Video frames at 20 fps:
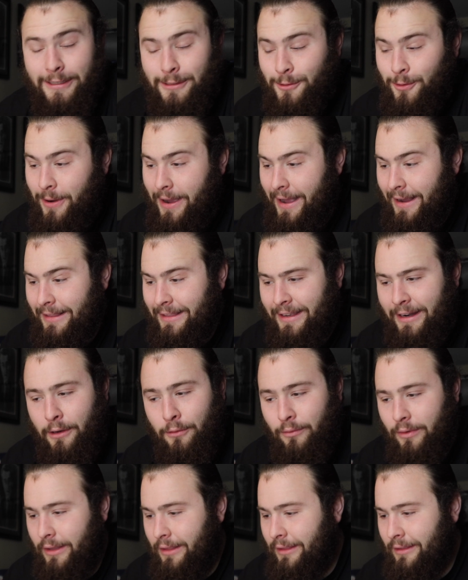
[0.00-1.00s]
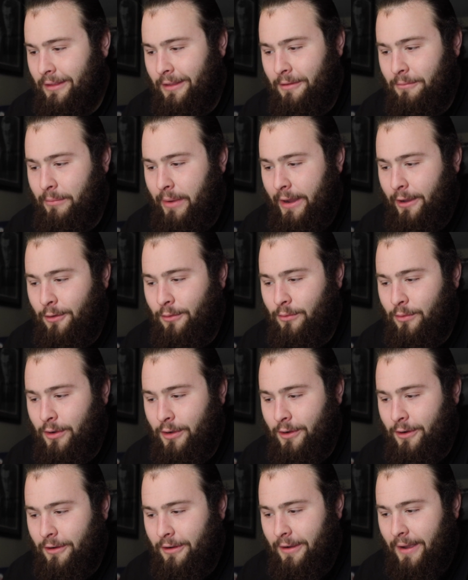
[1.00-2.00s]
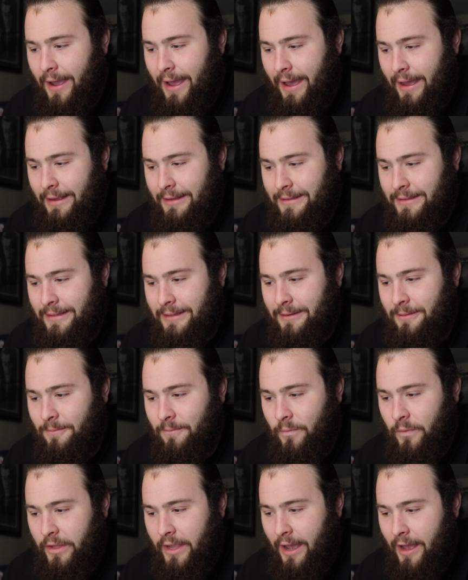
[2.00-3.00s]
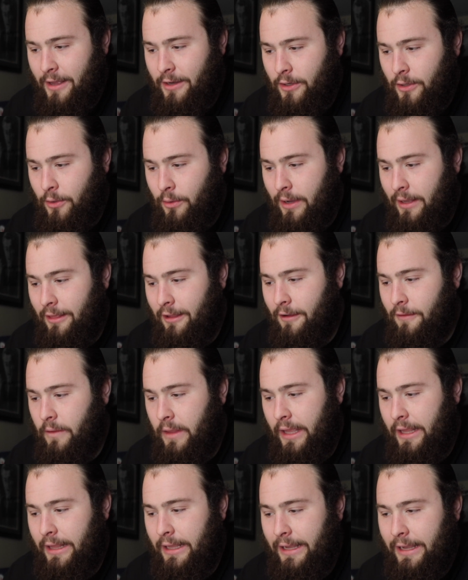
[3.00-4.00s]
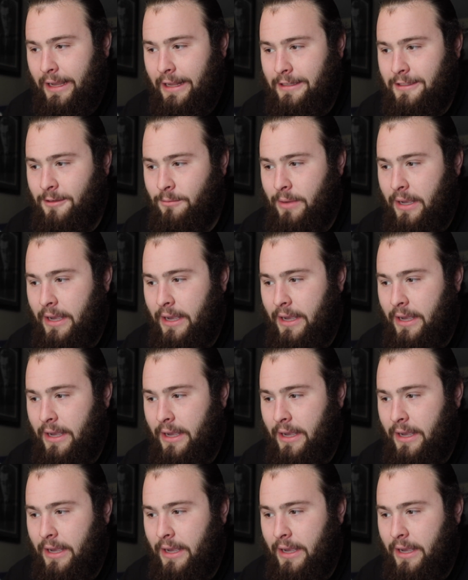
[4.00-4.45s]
as Kraglin. I really love Michael Rooker as Yondu. I love that he ends up